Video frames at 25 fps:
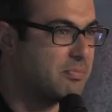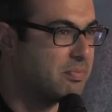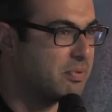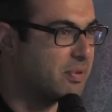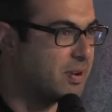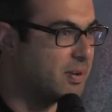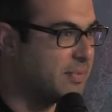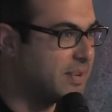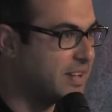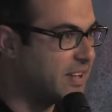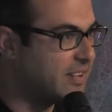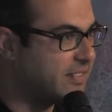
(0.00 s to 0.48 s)

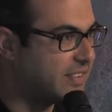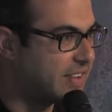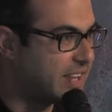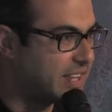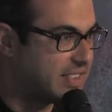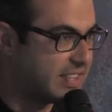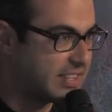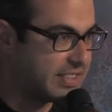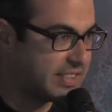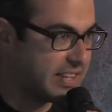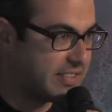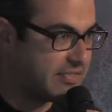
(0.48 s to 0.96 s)
primitive, and I
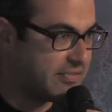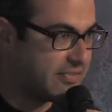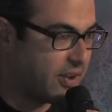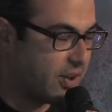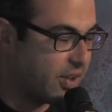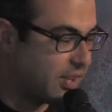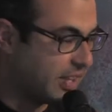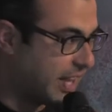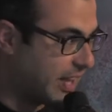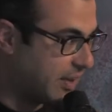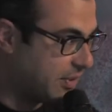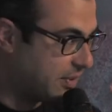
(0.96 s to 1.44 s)
think they
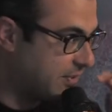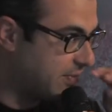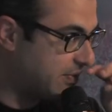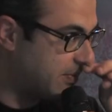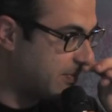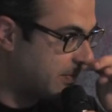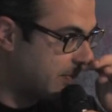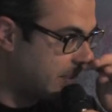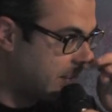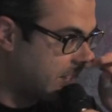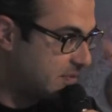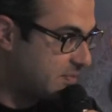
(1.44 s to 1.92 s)
fall out of
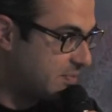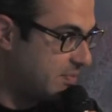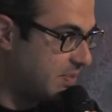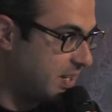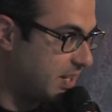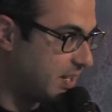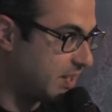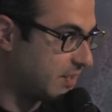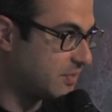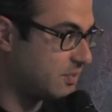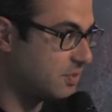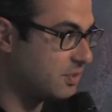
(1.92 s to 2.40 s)
us
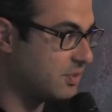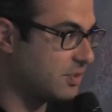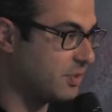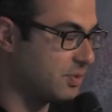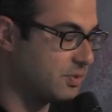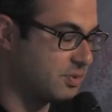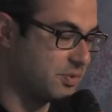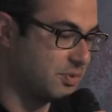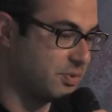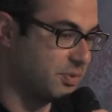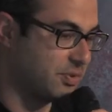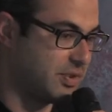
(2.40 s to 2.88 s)
being
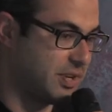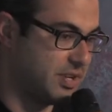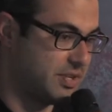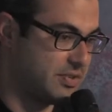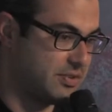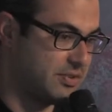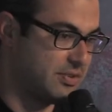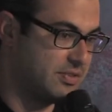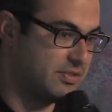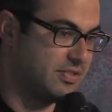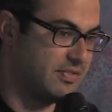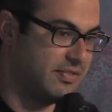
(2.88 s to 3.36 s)
social
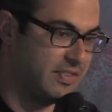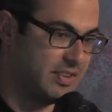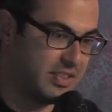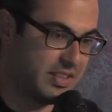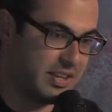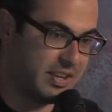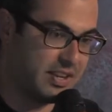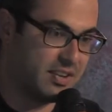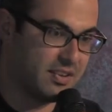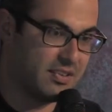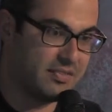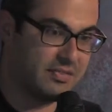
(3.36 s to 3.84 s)
creatures. If you
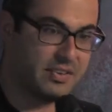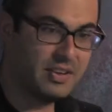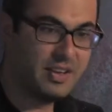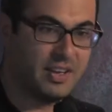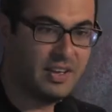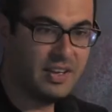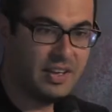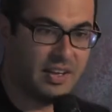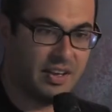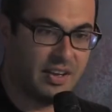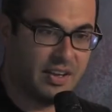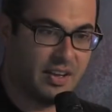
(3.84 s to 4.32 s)
think of
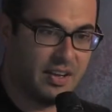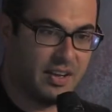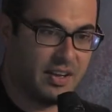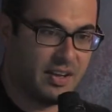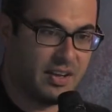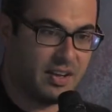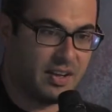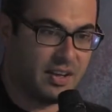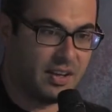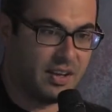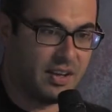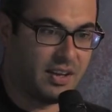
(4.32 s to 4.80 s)

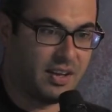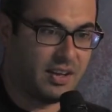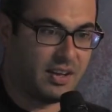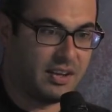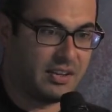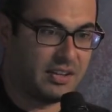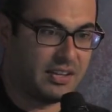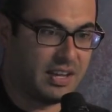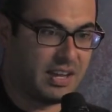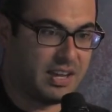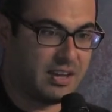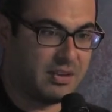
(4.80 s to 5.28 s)
uh,
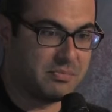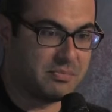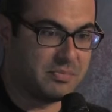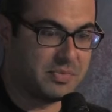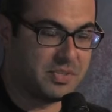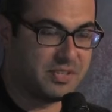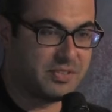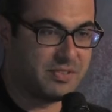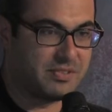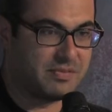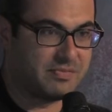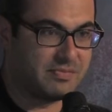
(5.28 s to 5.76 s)

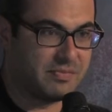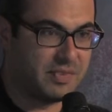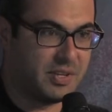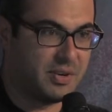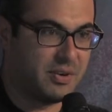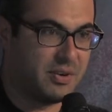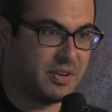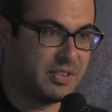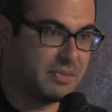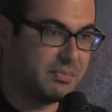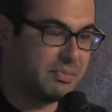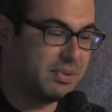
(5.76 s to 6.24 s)
games, you
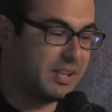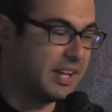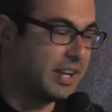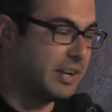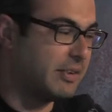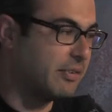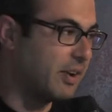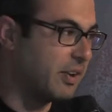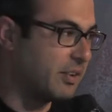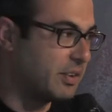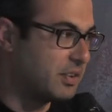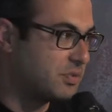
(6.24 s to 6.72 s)
know, on the
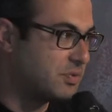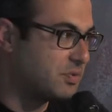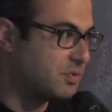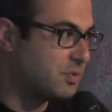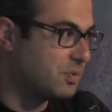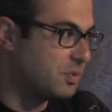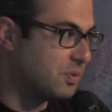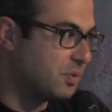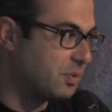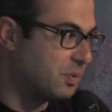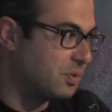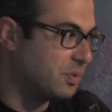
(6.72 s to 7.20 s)
playground at
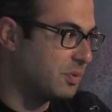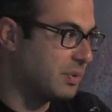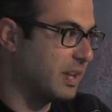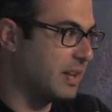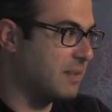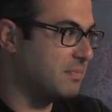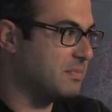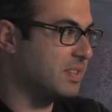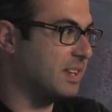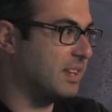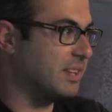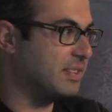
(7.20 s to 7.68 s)
school,
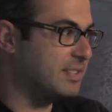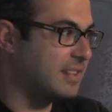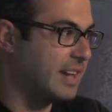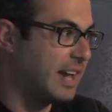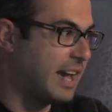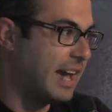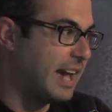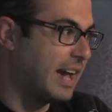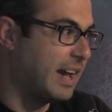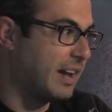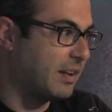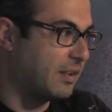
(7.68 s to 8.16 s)
games like
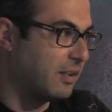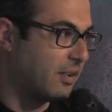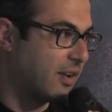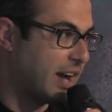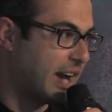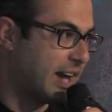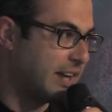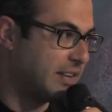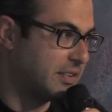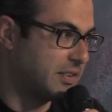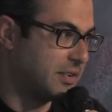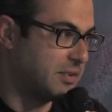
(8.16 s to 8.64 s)
tag or
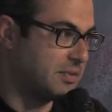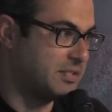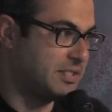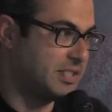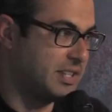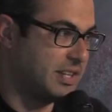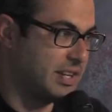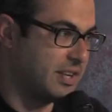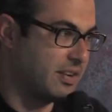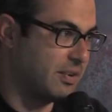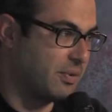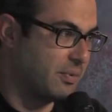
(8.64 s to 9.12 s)
hide and go
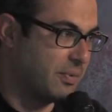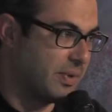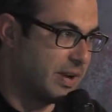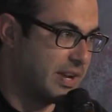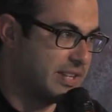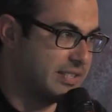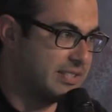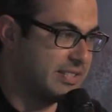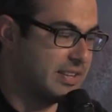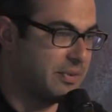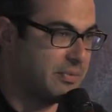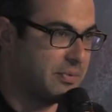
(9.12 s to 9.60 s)
seek, or
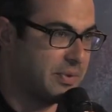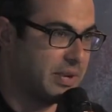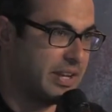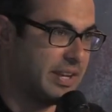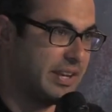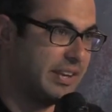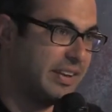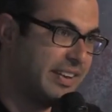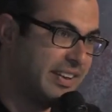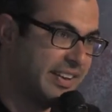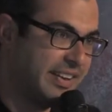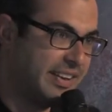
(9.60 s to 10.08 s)
ways that
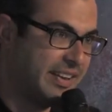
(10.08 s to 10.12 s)
we,